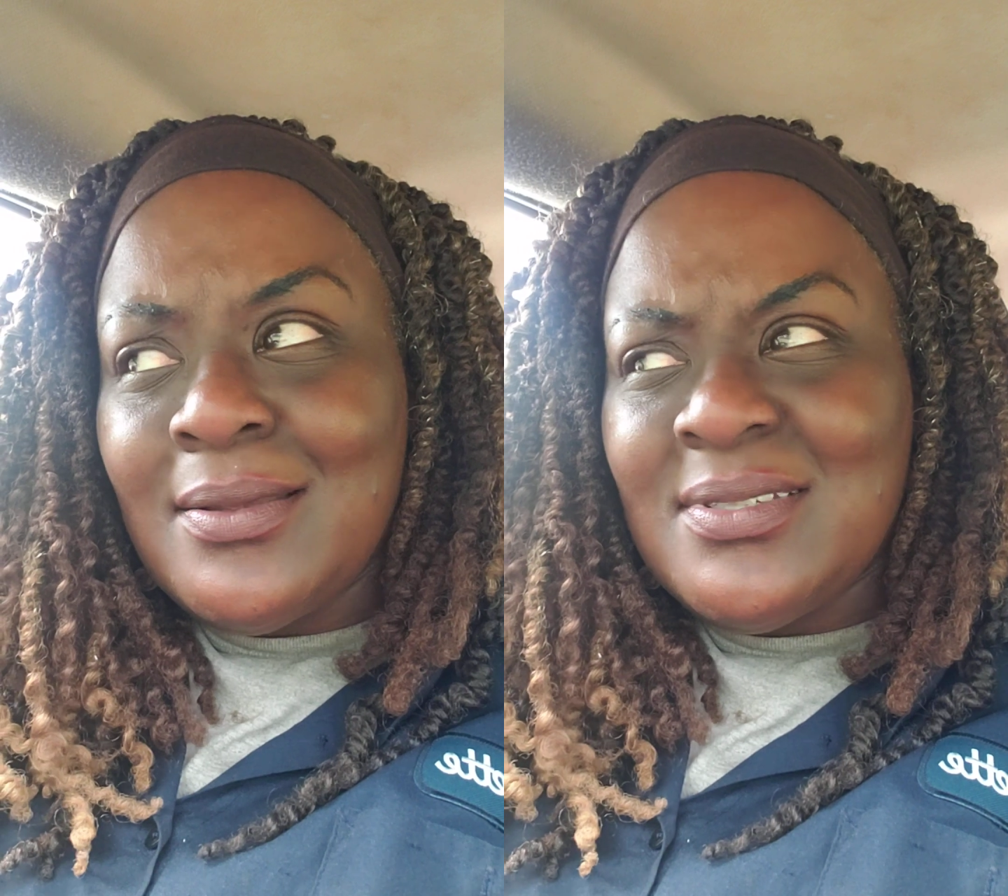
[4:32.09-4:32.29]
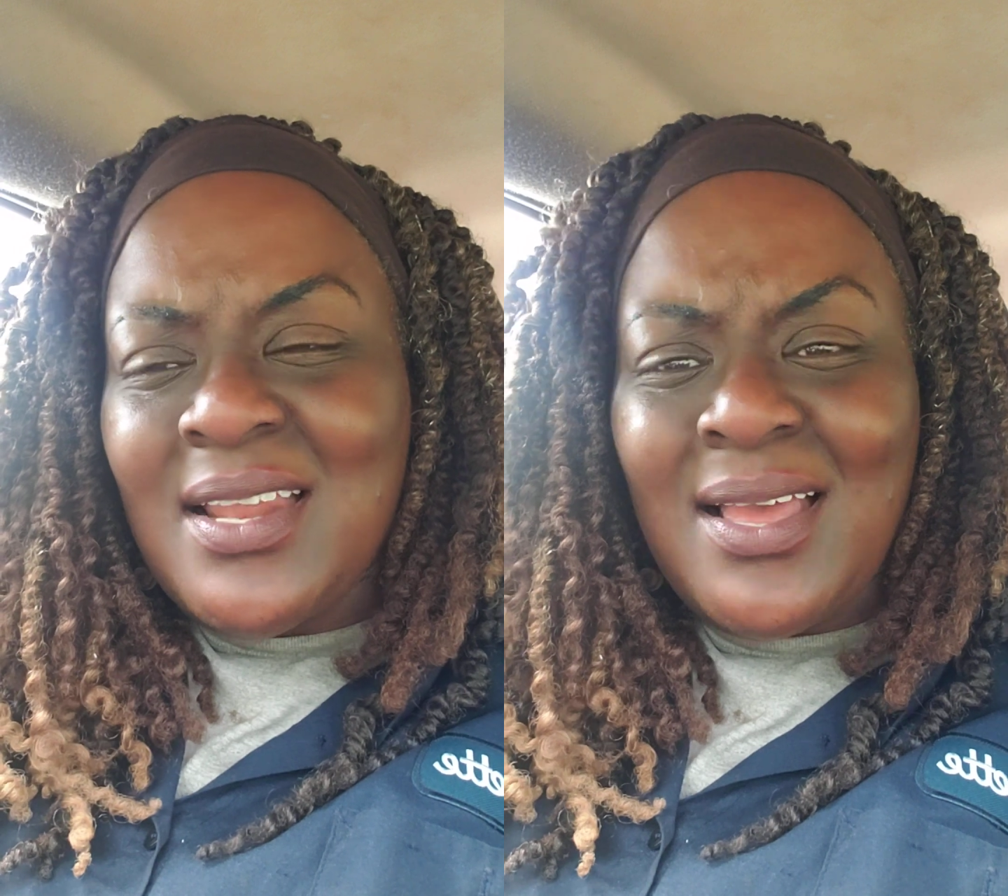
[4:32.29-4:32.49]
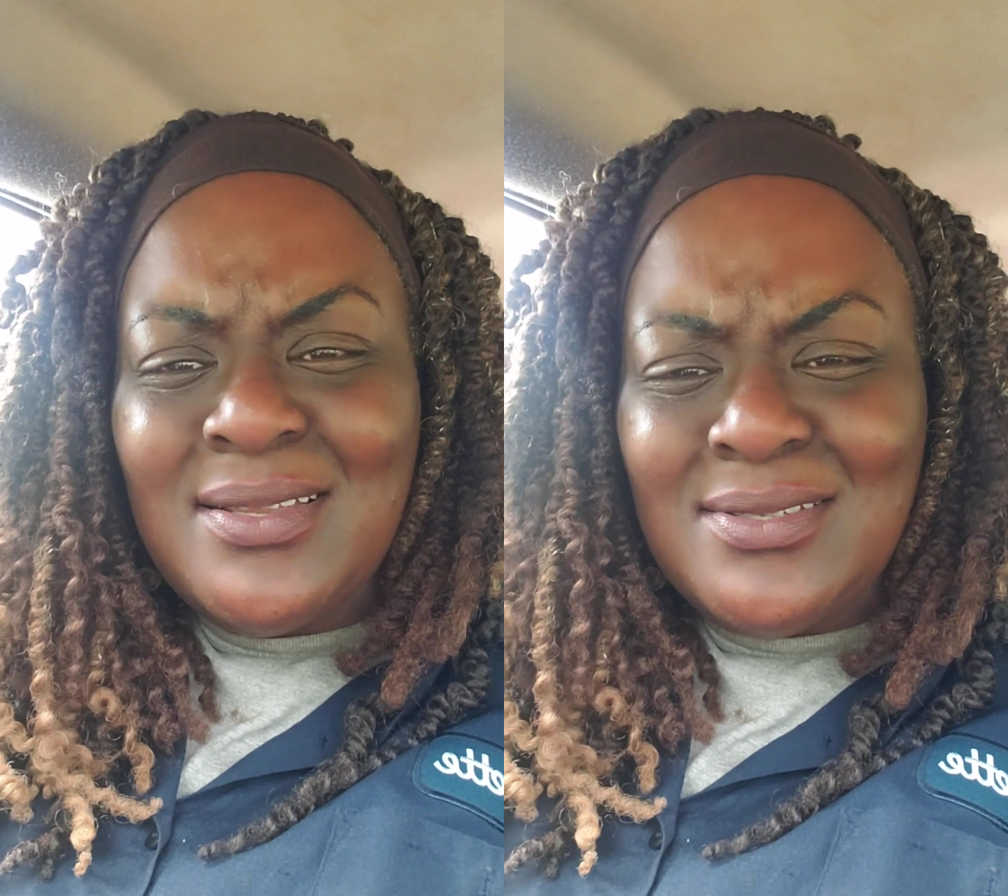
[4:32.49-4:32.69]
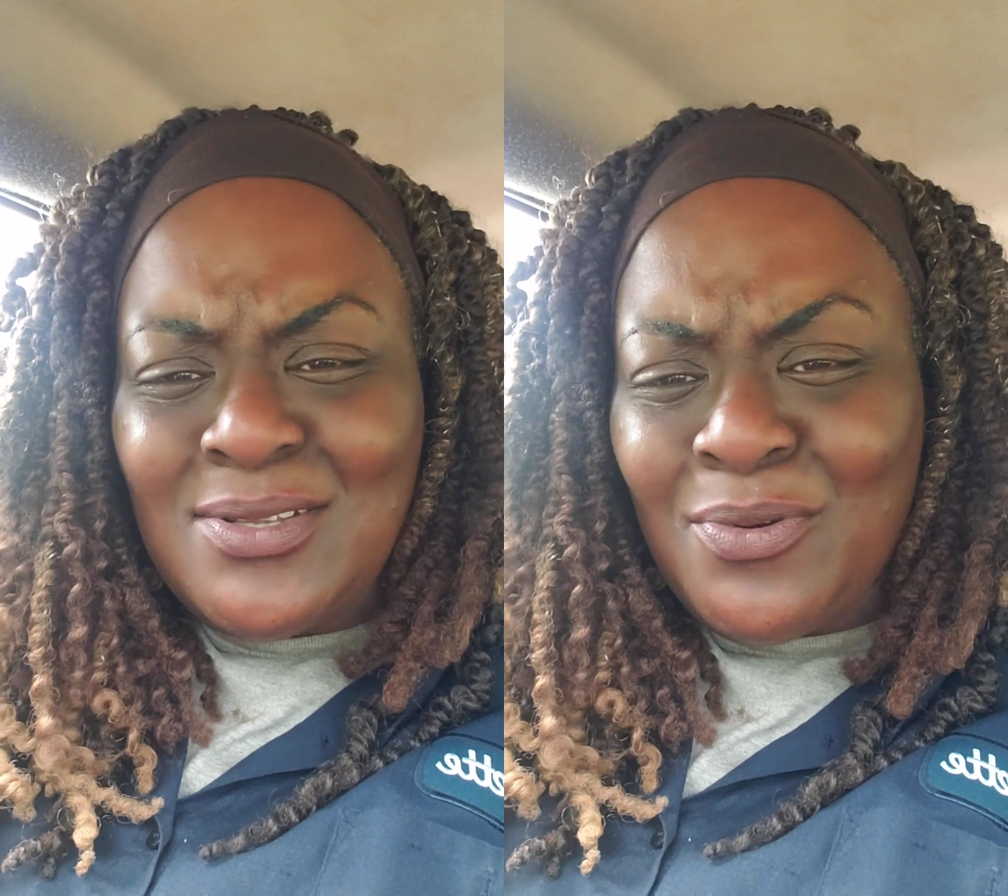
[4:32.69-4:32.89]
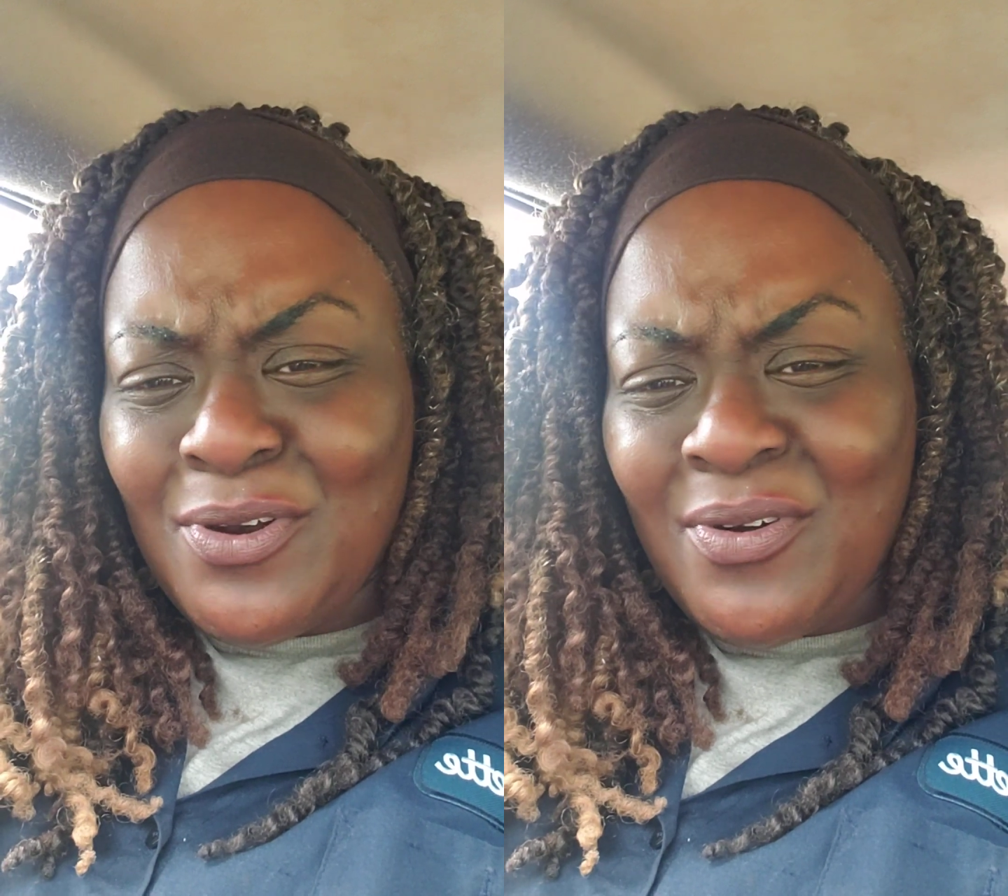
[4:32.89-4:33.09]
That's like
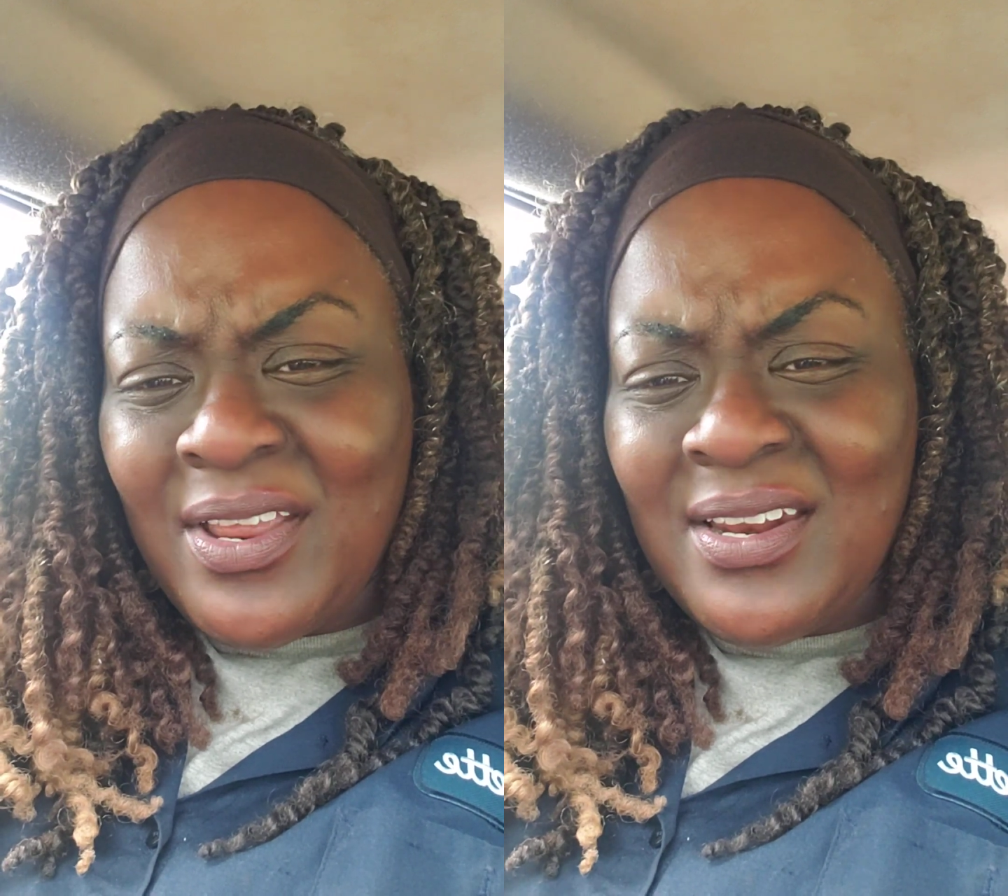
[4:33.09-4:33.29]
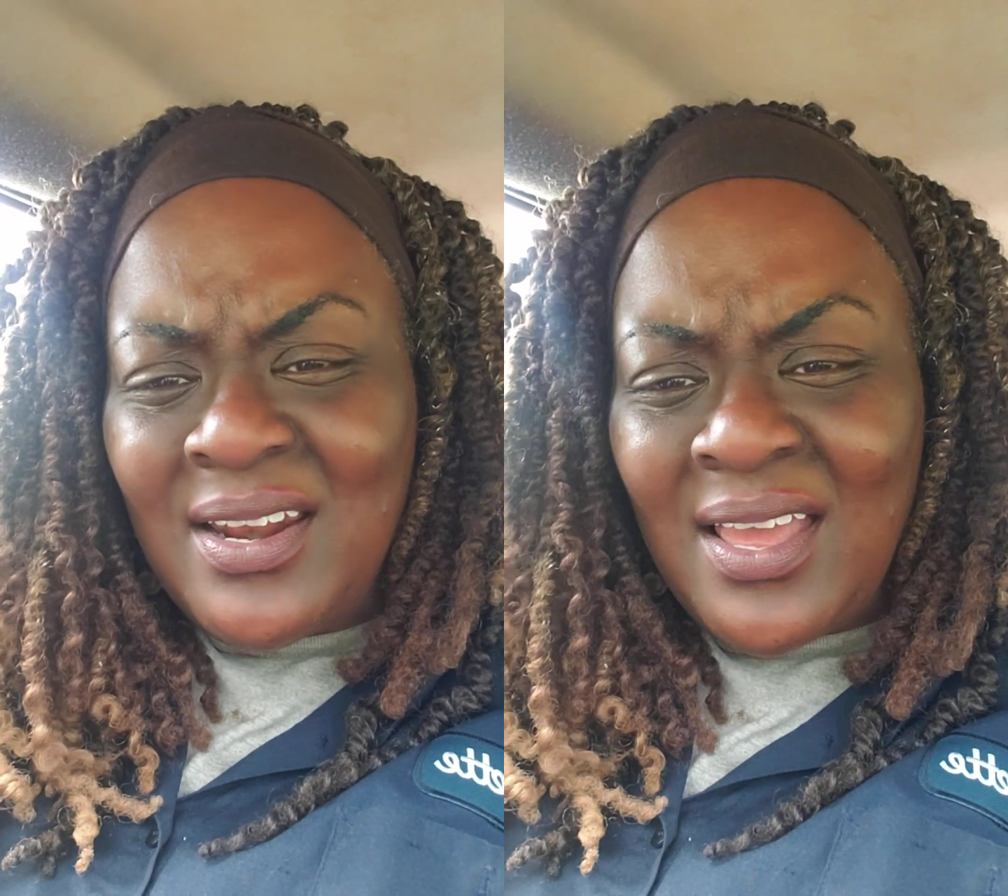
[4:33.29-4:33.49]
so degrading.